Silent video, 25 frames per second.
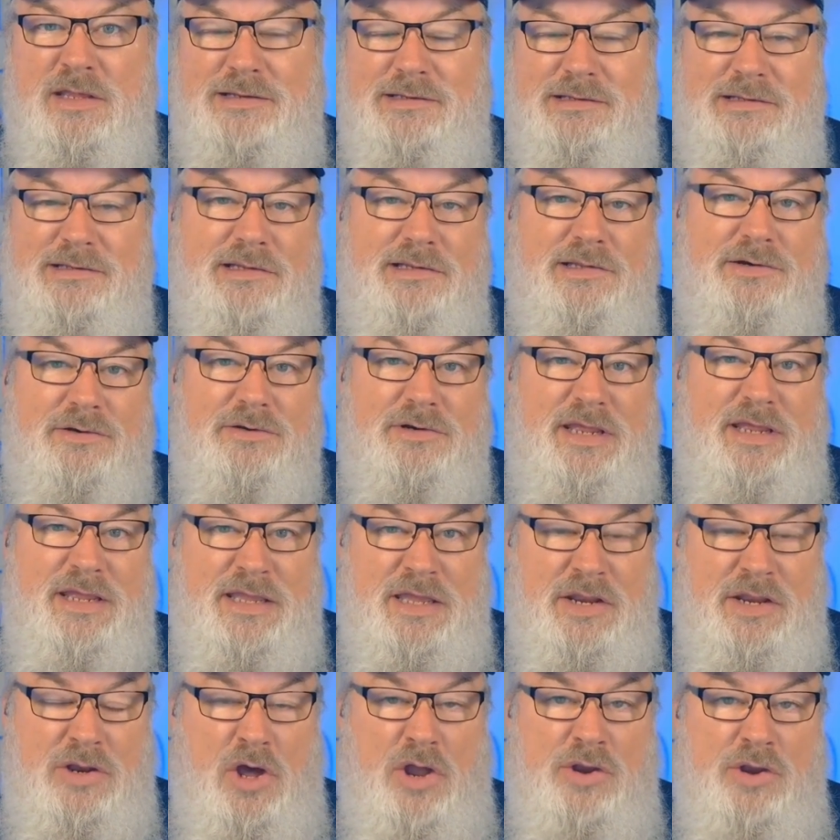Literally,
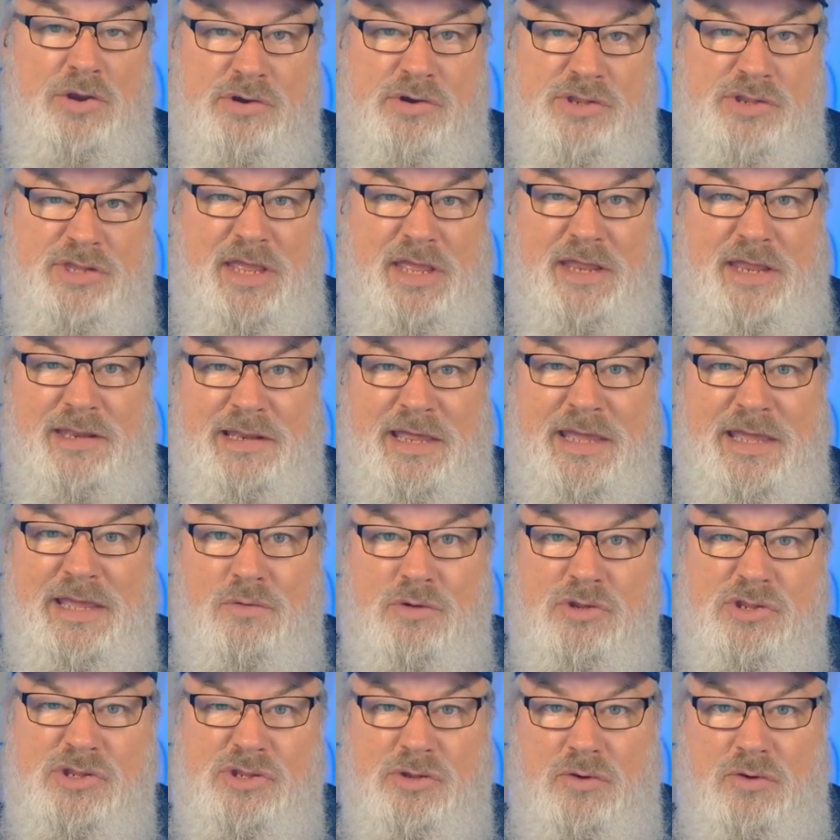it can understand language.